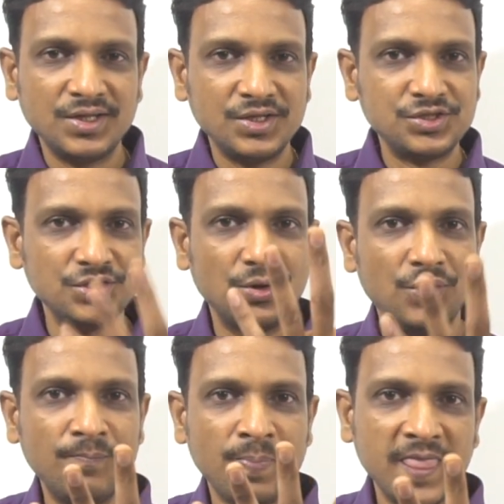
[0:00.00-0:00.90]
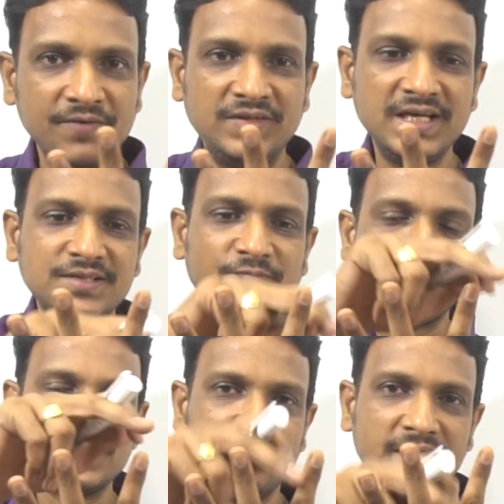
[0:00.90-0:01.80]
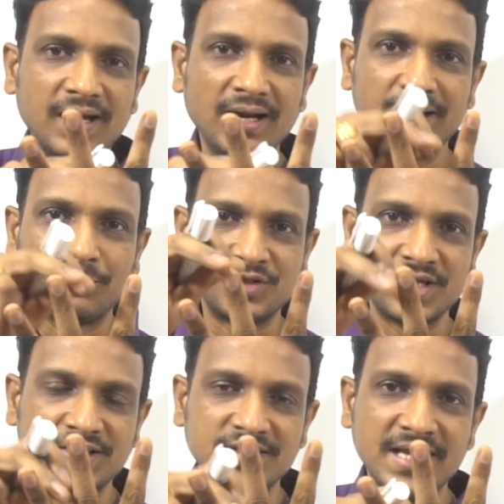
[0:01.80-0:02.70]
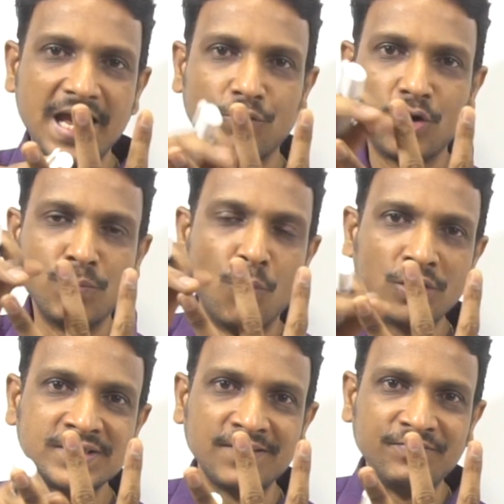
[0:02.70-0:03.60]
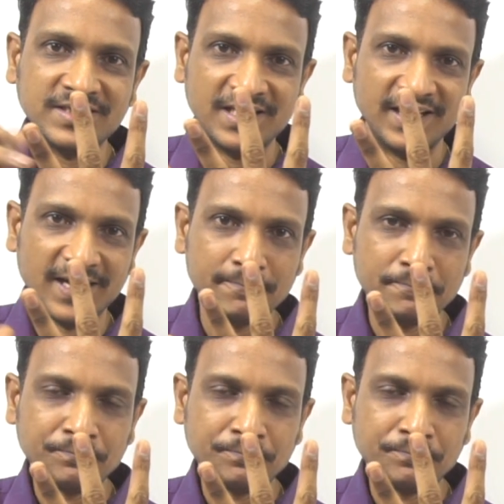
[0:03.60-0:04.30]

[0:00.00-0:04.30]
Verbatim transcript: So if these finger-like projections, they have got more surface area.